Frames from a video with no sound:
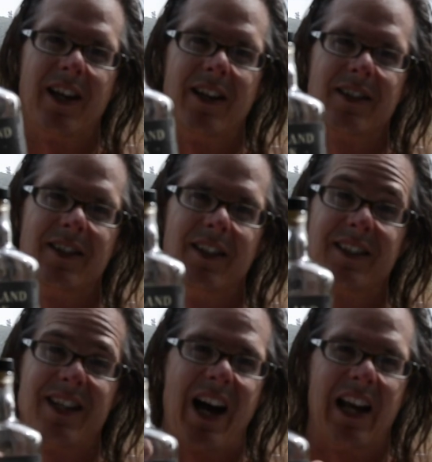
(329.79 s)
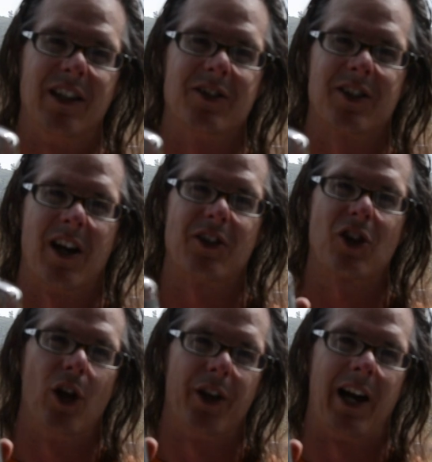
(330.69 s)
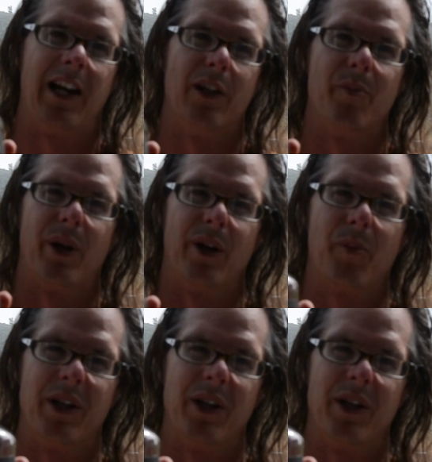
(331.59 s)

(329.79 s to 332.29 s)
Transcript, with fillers: and it's an island scotch called a Highland Park,